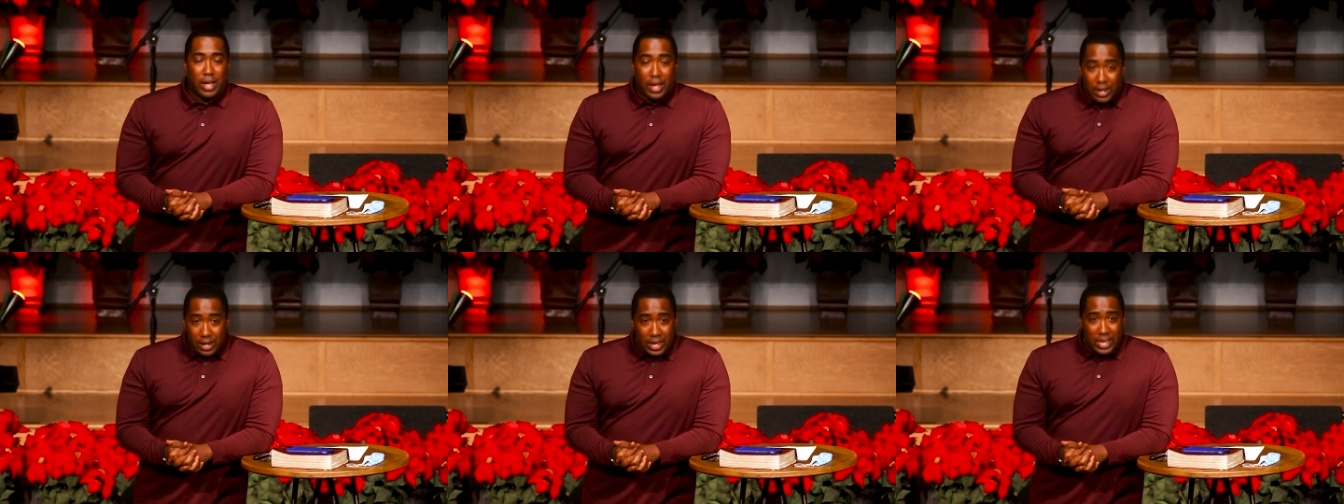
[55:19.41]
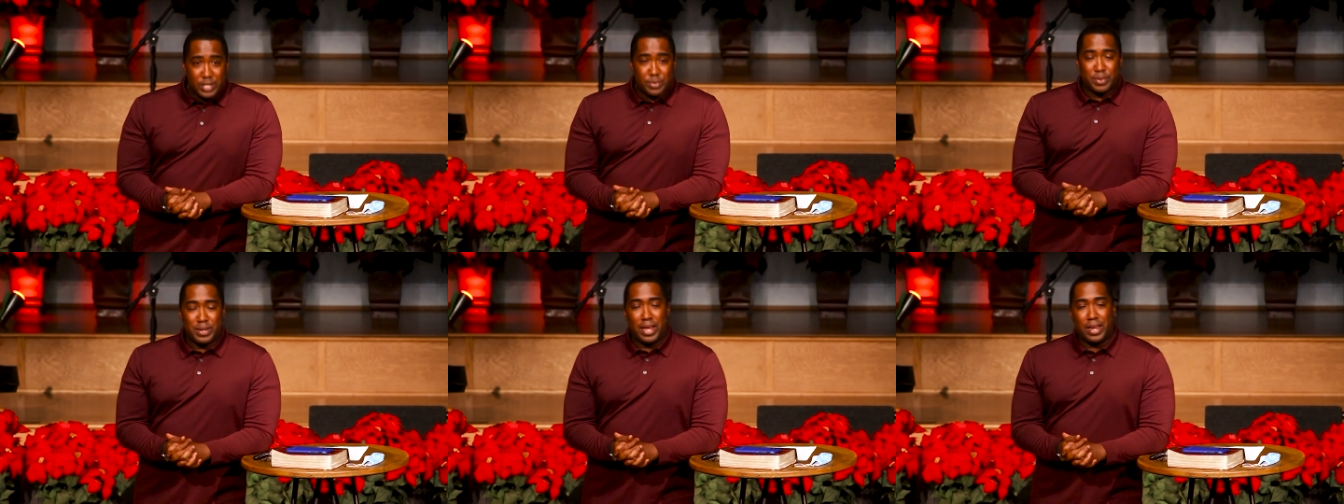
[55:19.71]
And
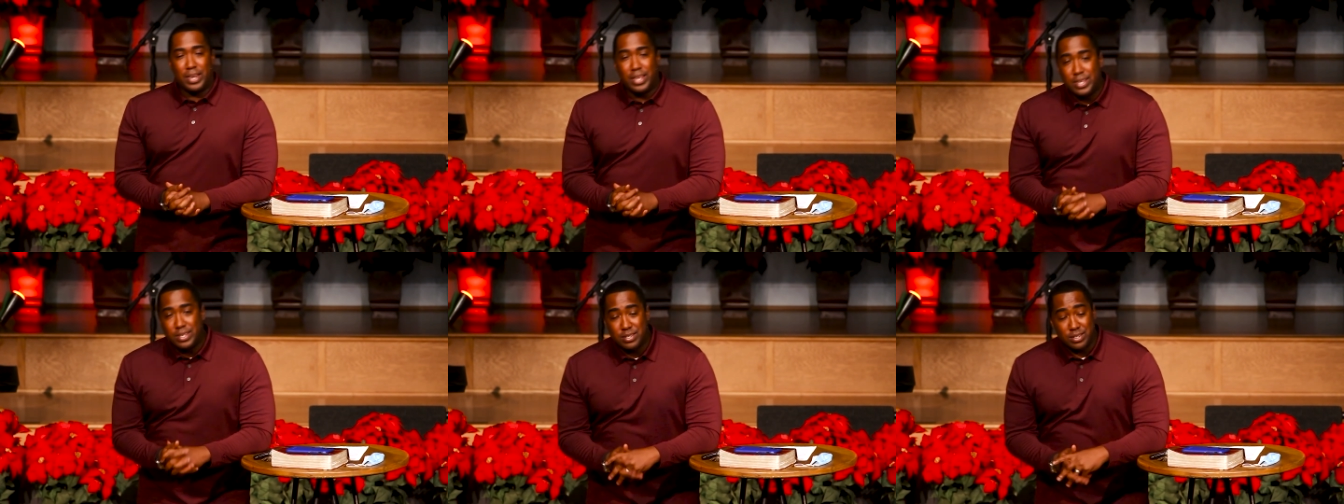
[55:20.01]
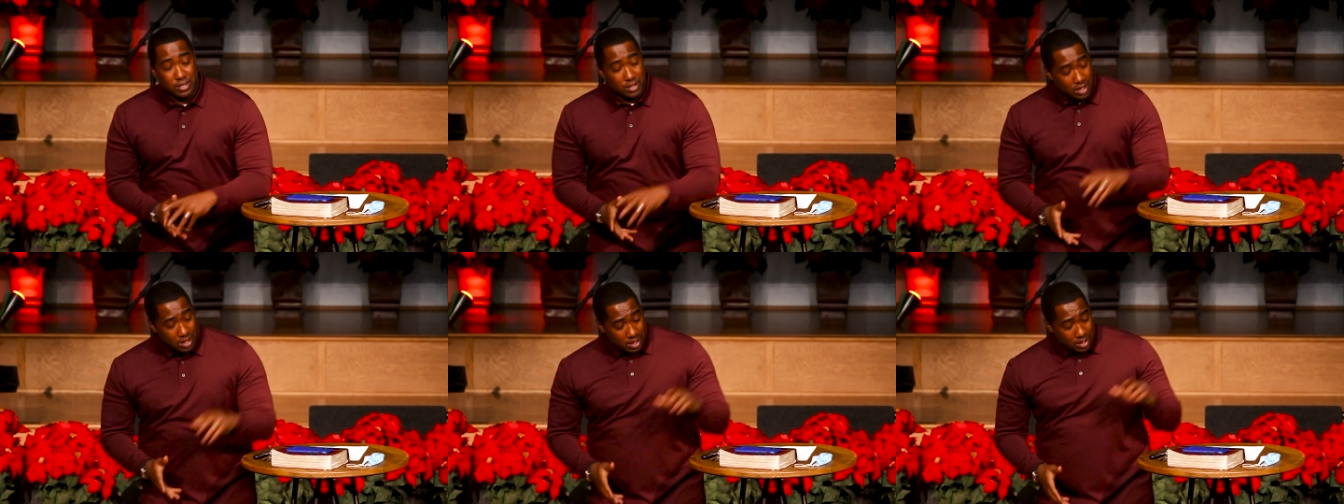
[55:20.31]
last but not
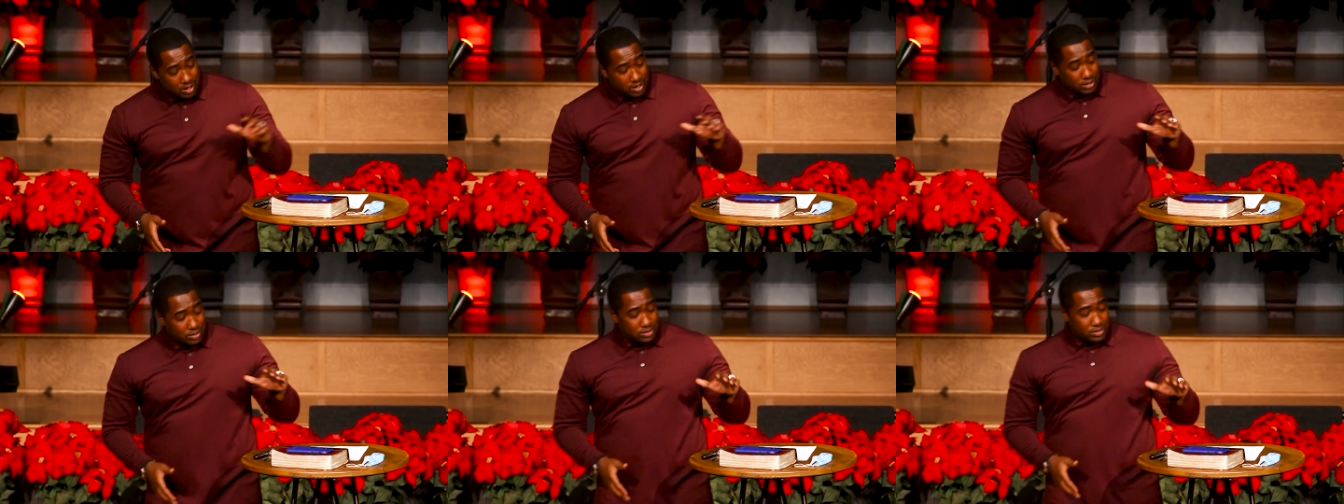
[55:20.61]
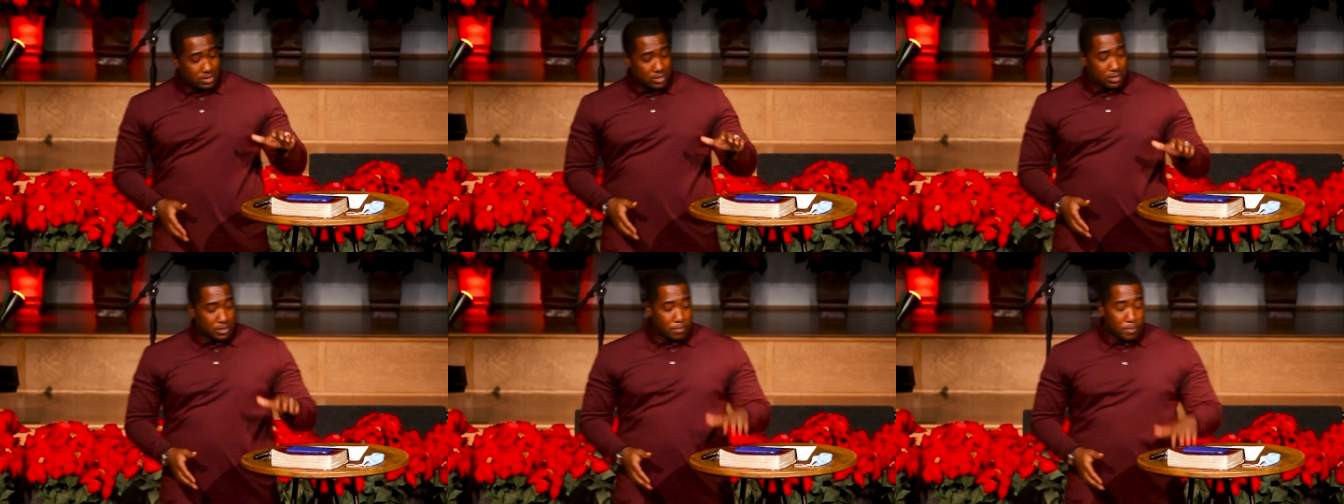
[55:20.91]
least
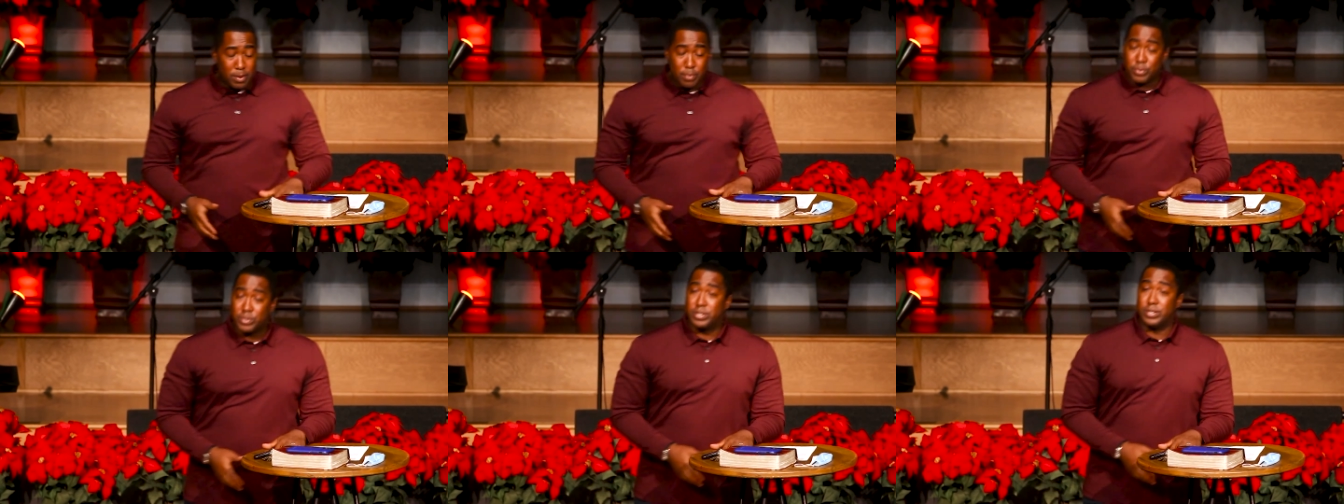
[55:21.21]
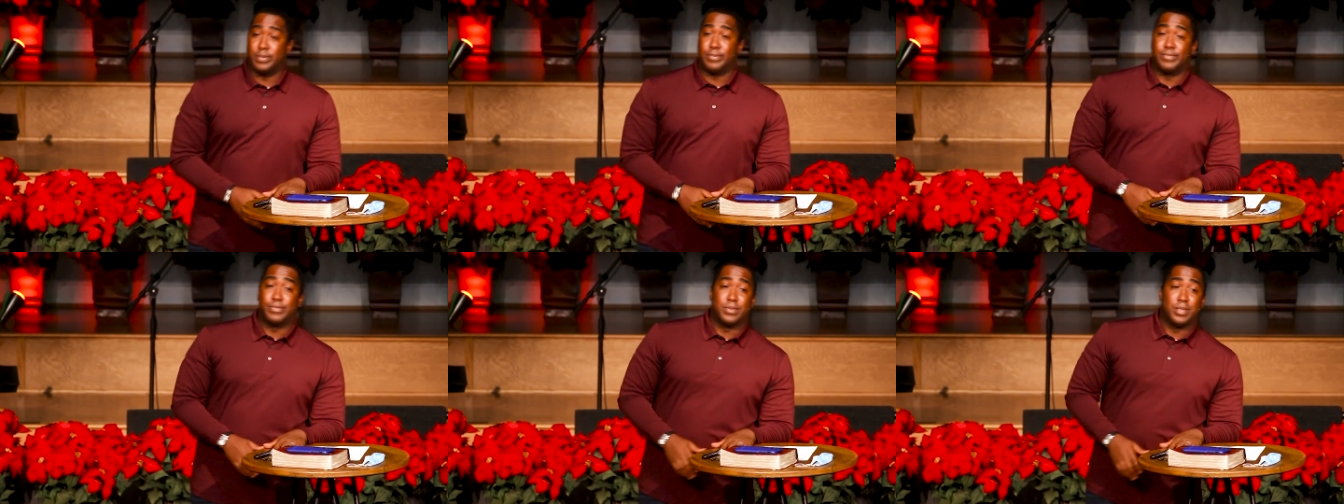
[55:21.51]
is
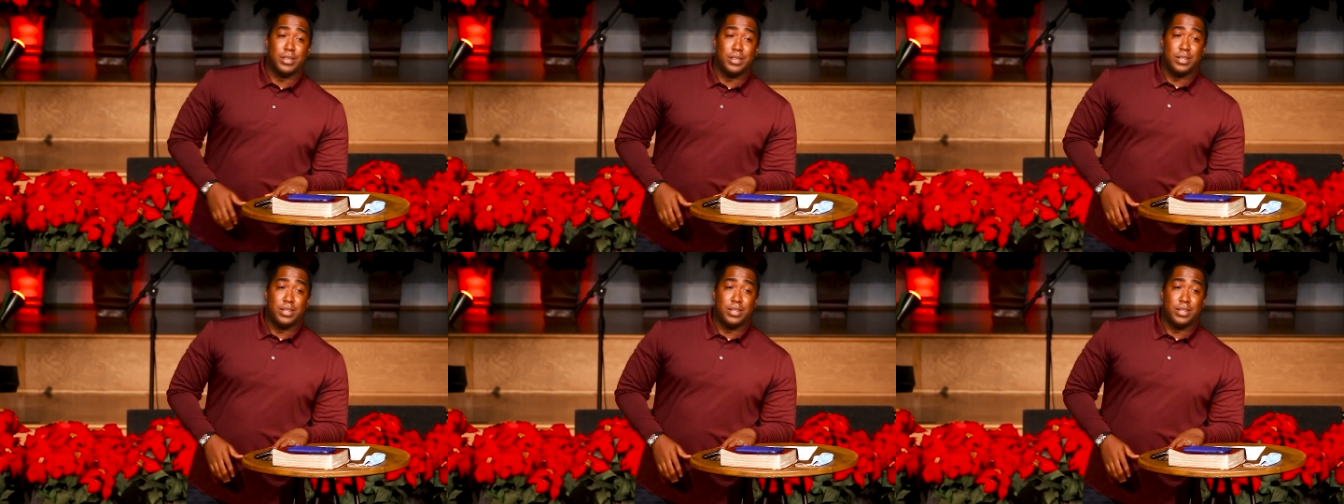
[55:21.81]
membership.